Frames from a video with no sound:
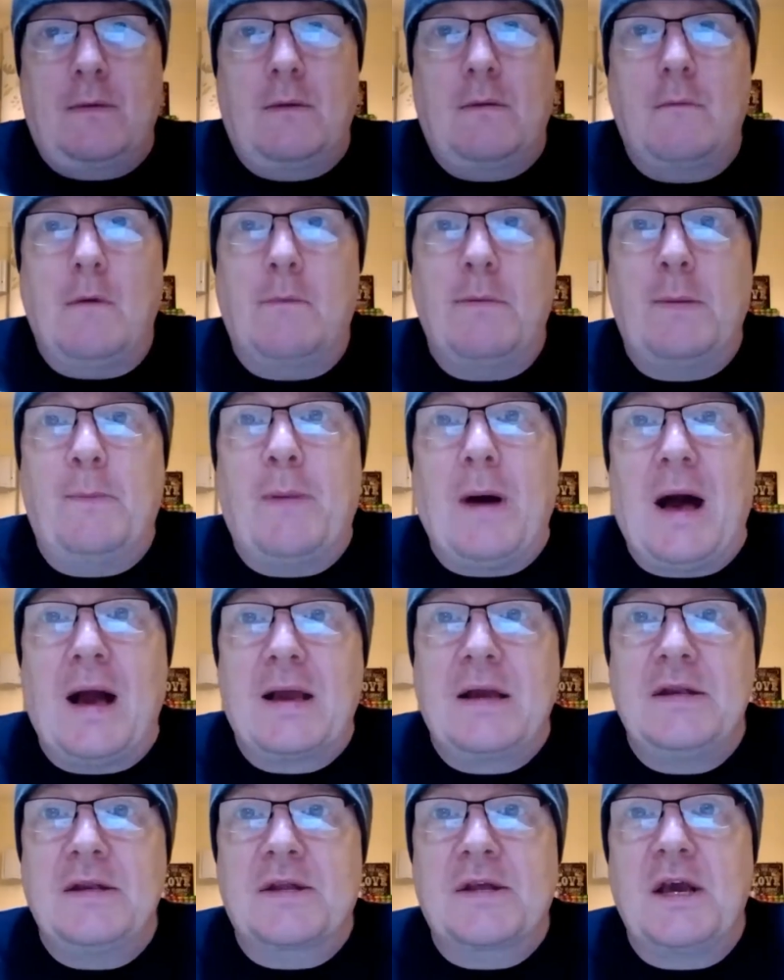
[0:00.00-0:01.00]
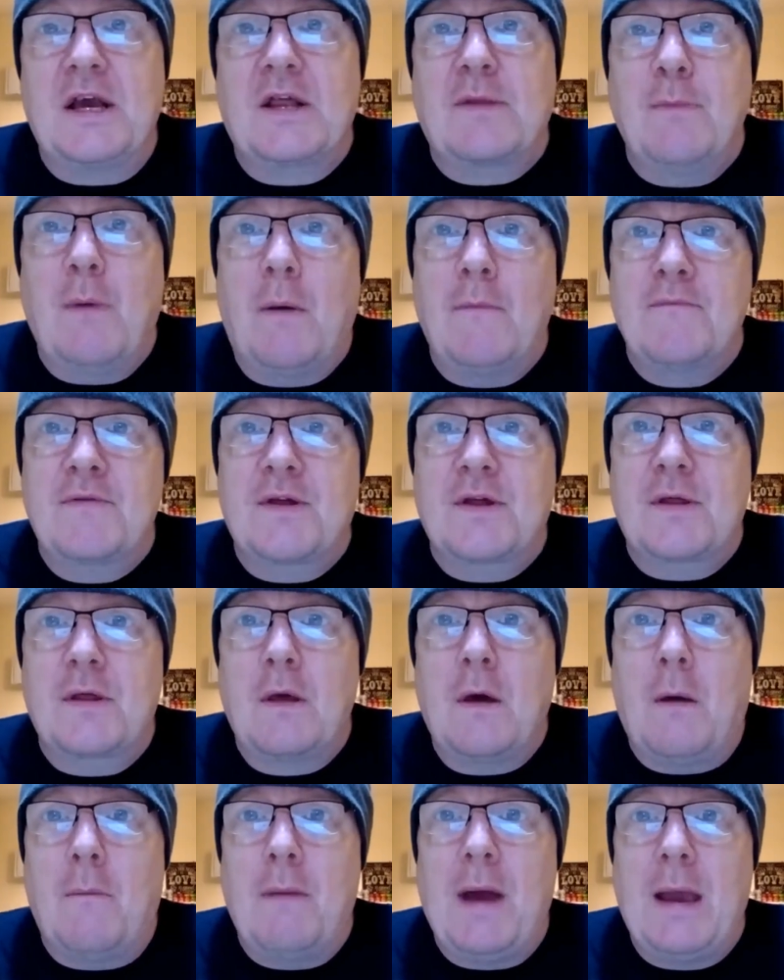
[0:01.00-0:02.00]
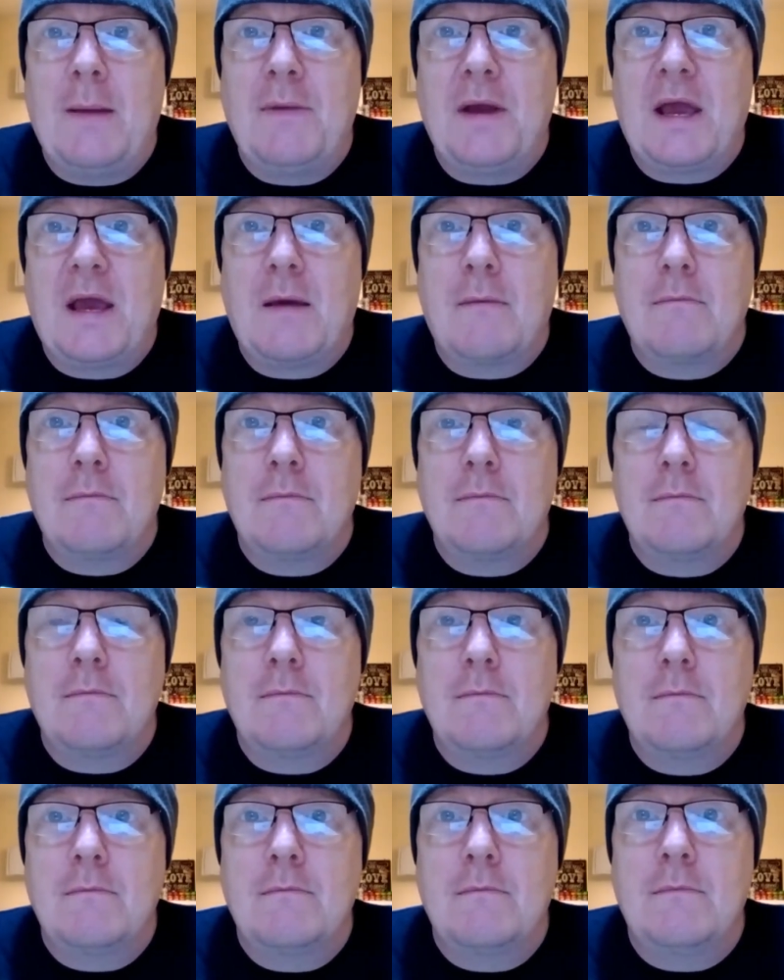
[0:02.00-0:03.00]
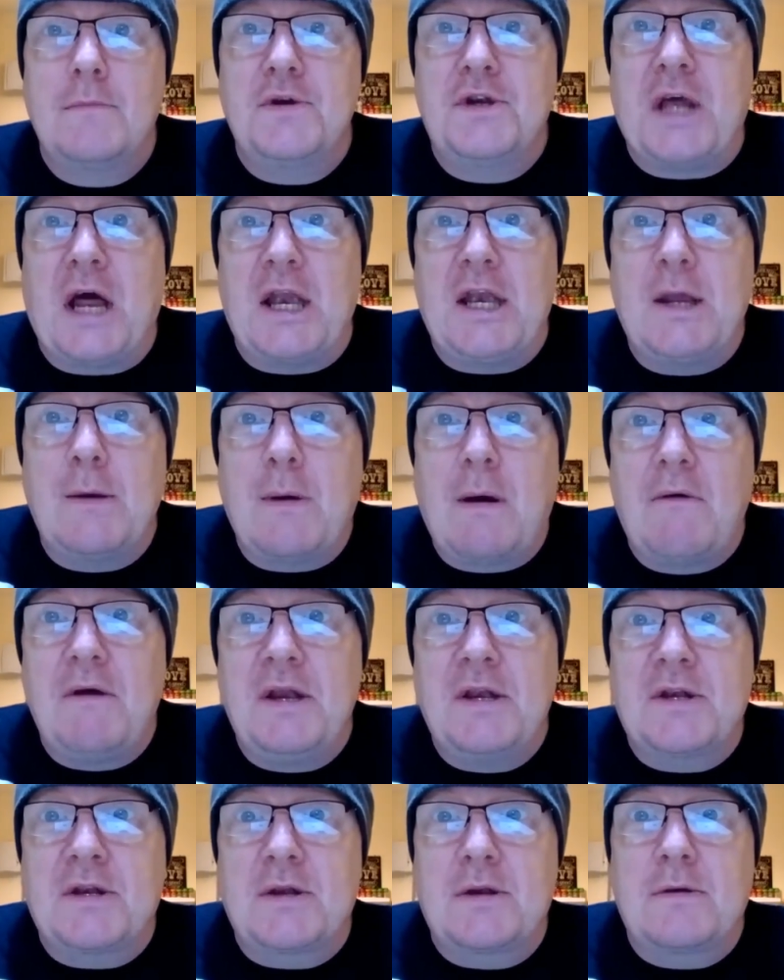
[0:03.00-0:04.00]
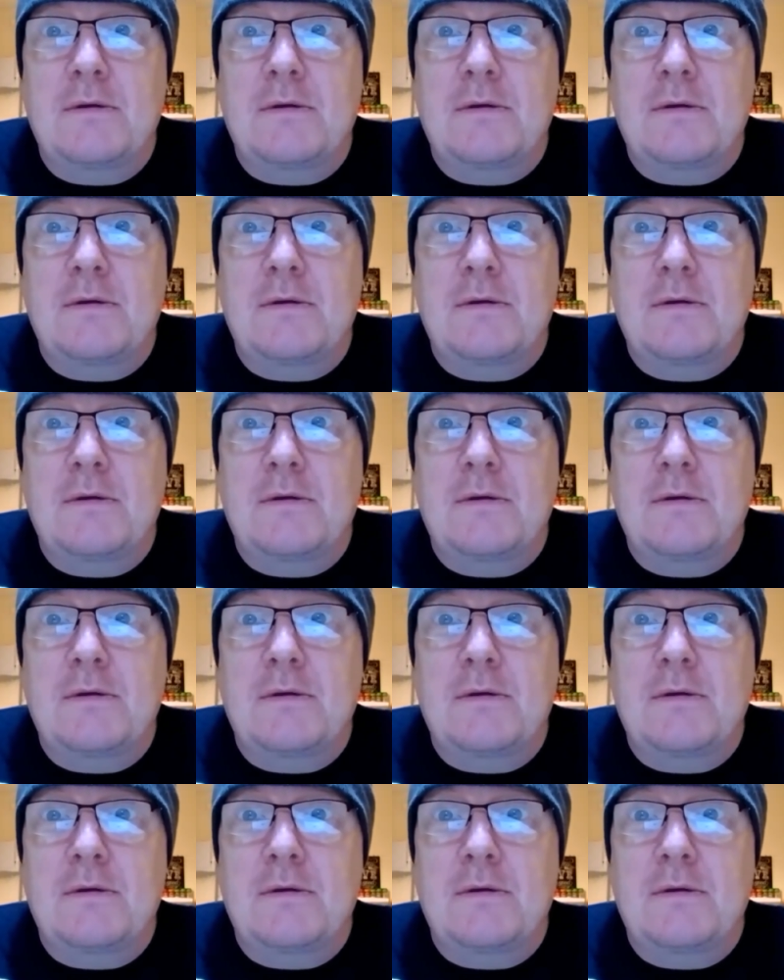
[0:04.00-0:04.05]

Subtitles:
we'll be back in 6 months, or maybe January